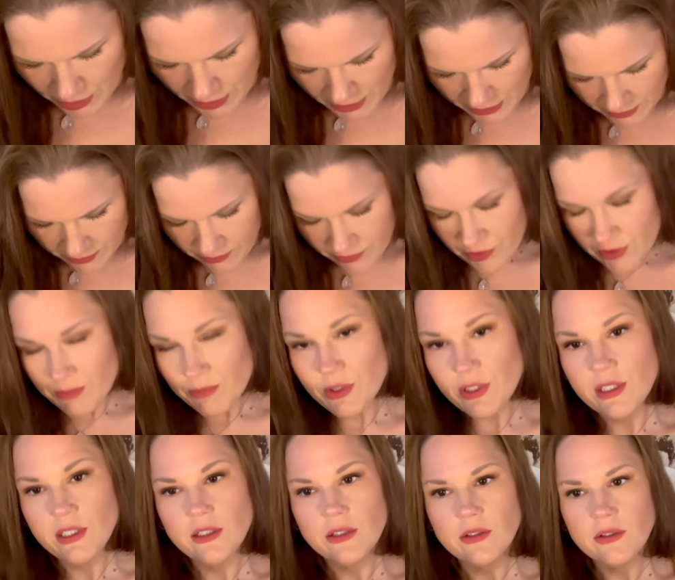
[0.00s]
There's
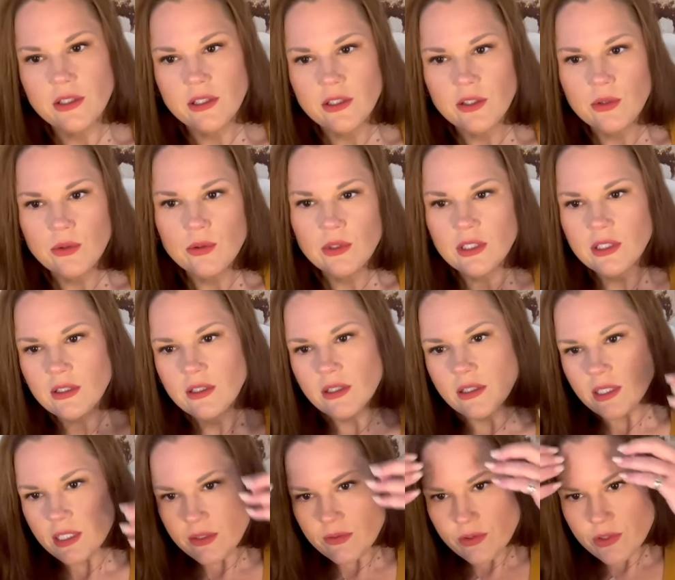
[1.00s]
something here that you did
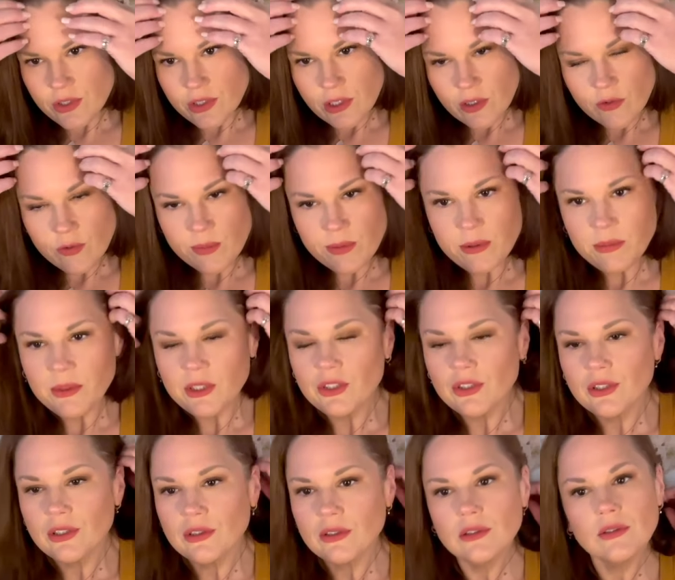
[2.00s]
not give yourself
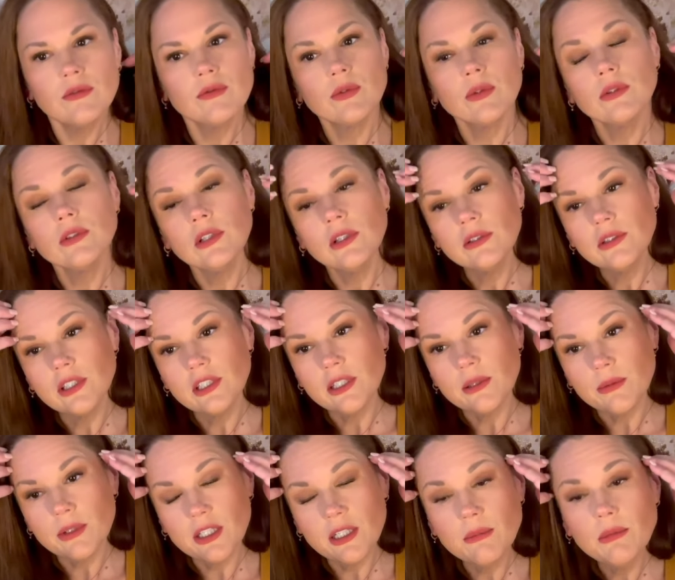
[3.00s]
permission for a long
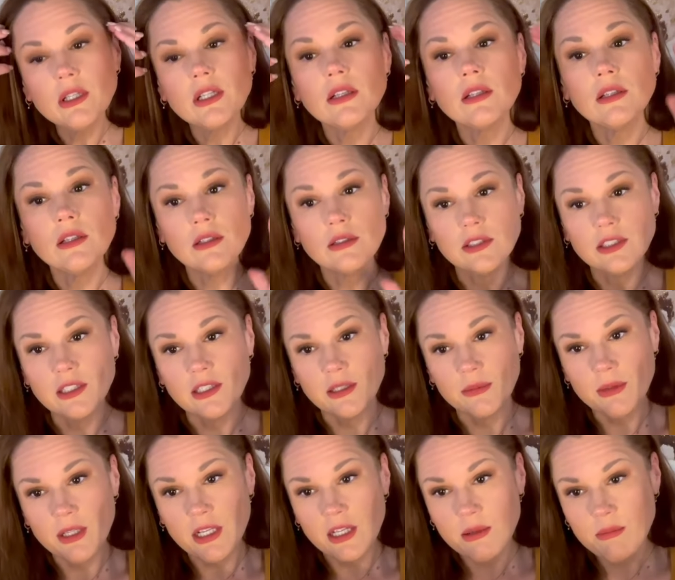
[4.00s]
time, and I mean a long
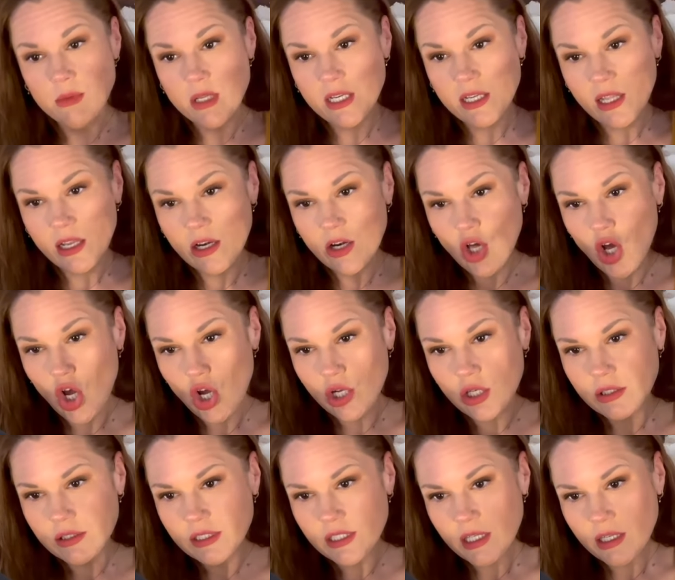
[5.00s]
time, and I mean a
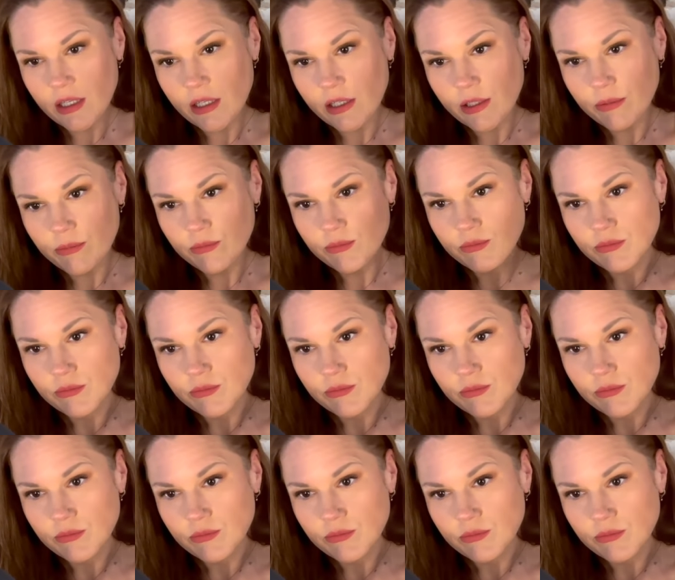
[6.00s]
long time.